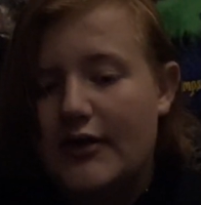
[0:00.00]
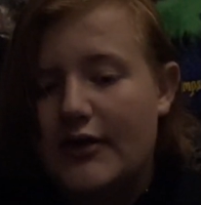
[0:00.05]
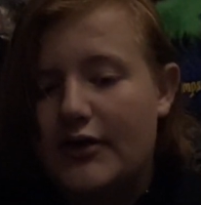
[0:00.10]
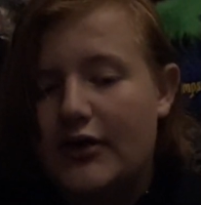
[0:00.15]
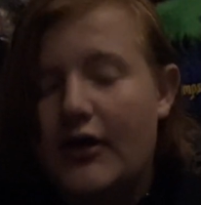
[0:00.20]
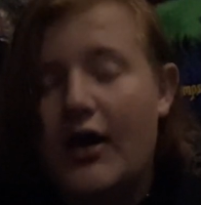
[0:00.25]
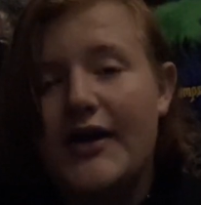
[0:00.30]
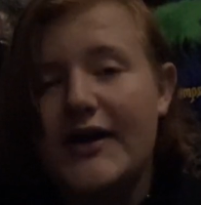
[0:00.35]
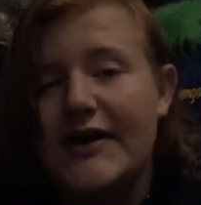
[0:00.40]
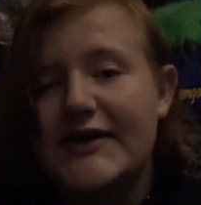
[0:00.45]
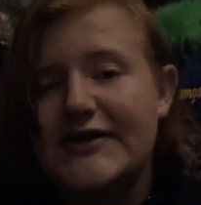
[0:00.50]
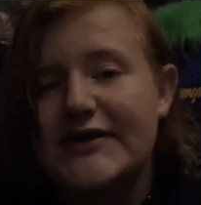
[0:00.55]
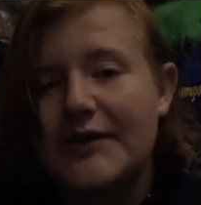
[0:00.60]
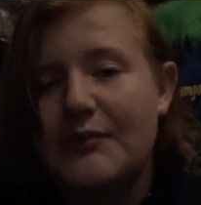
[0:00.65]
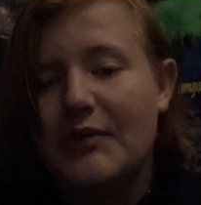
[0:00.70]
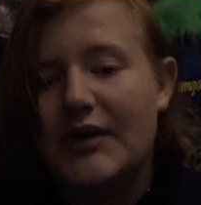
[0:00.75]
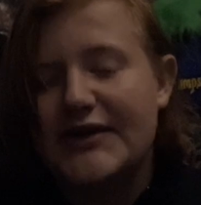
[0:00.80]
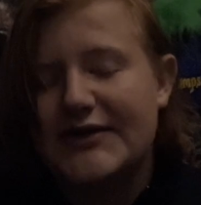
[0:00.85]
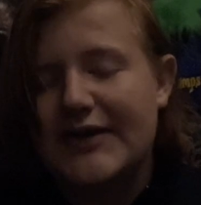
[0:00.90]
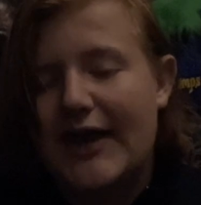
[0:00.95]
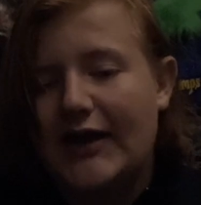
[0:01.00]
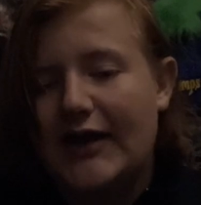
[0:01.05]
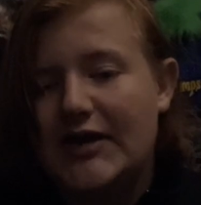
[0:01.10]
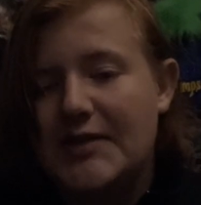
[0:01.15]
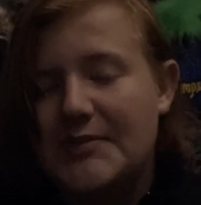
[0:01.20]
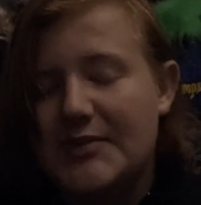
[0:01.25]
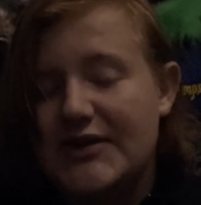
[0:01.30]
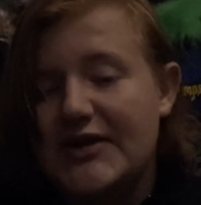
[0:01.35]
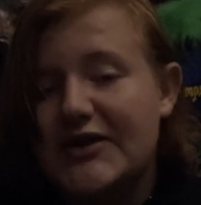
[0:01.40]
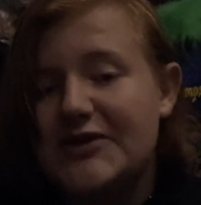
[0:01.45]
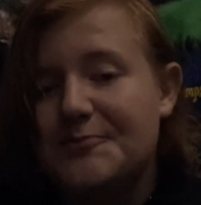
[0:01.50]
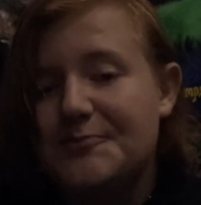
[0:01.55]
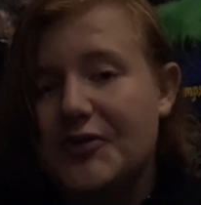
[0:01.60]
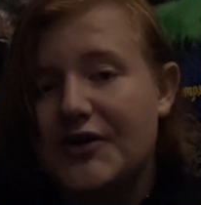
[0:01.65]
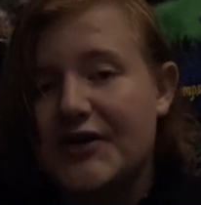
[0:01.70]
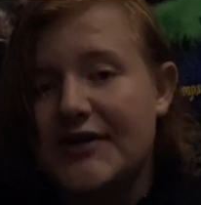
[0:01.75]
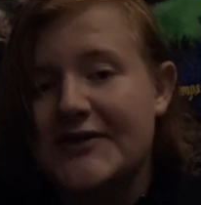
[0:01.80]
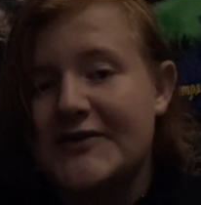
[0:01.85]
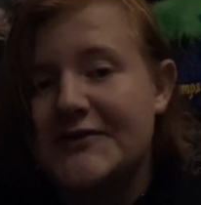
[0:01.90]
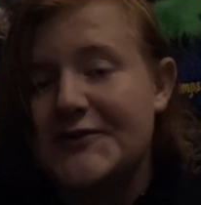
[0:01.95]
Not gonna say what exactly, but this
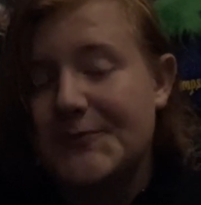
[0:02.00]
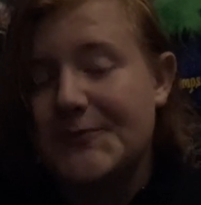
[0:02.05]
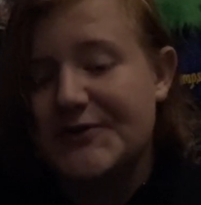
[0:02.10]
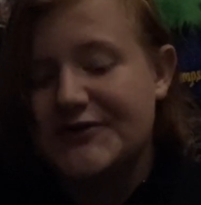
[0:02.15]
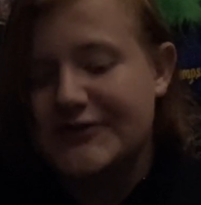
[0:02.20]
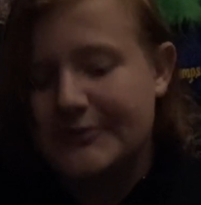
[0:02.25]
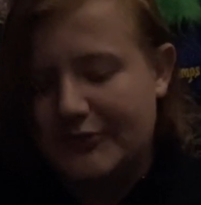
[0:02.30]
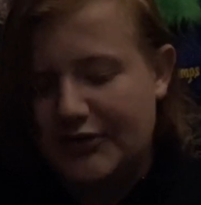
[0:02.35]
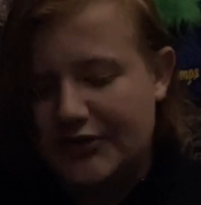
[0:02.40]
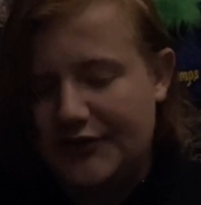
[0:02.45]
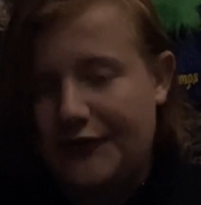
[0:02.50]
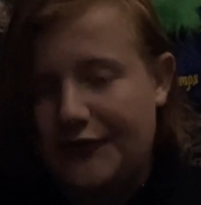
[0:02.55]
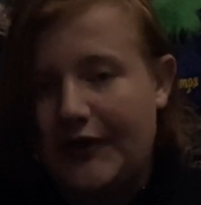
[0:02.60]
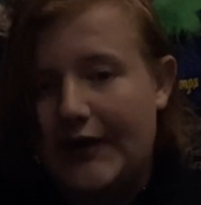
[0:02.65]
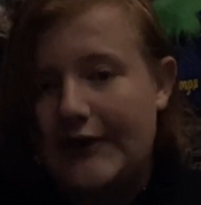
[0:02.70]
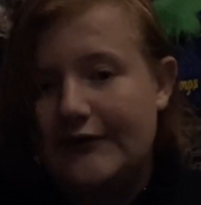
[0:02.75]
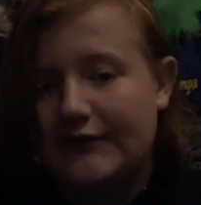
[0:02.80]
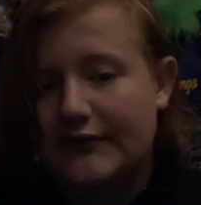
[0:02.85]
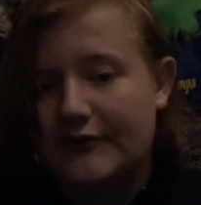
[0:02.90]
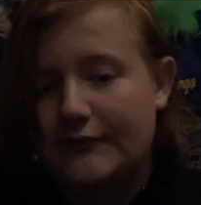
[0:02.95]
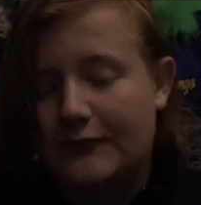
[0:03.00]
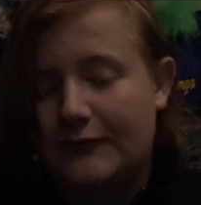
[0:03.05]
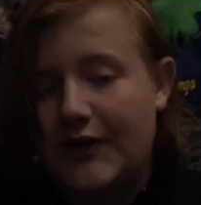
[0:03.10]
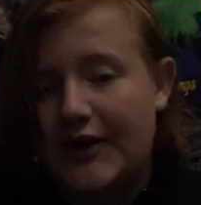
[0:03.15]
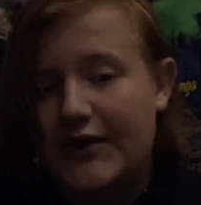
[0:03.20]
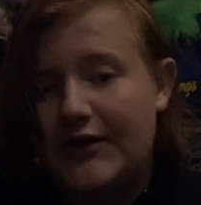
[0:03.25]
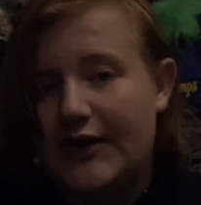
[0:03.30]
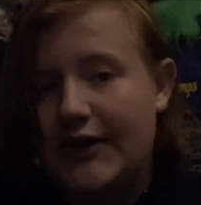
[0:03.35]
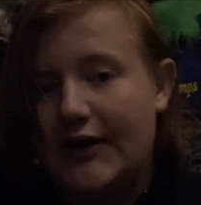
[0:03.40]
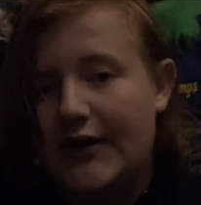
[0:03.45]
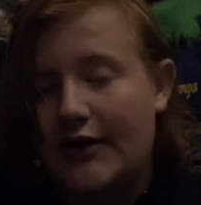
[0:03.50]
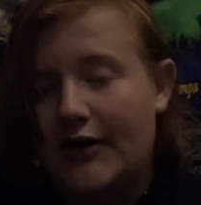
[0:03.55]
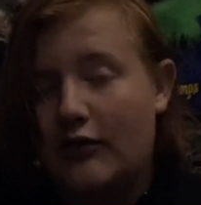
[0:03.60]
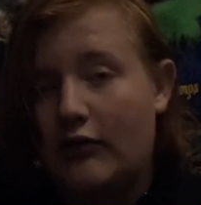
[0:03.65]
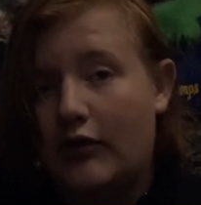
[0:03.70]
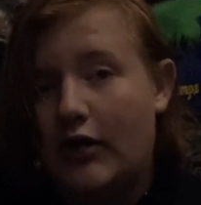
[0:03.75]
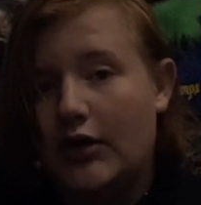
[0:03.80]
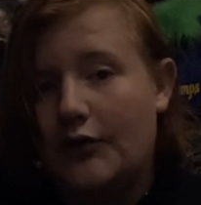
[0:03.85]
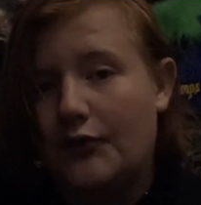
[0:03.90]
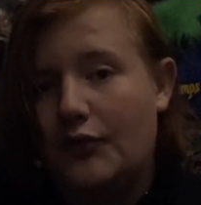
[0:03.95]
book is super similar to Fright Fright Night in a
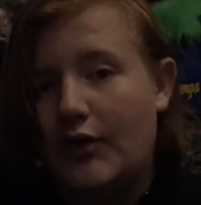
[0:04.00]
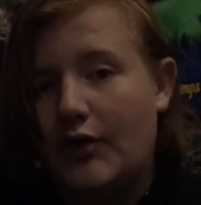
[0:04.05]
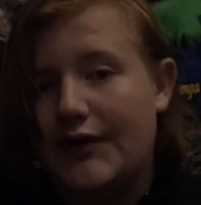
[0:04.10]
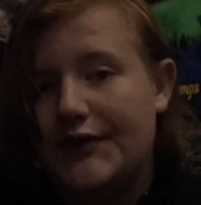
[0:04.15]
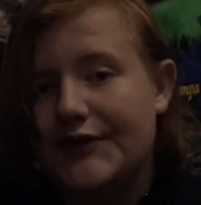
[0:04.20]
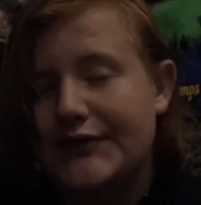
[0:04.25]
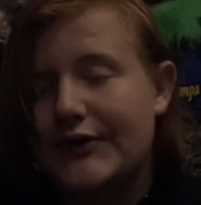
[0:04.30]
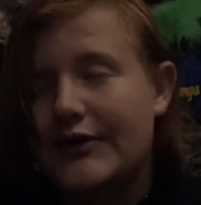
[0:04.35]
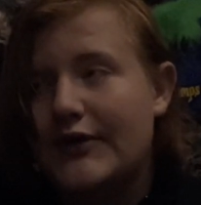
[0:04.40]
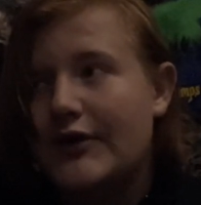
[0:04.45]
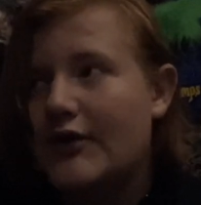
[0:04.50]
lot of ways.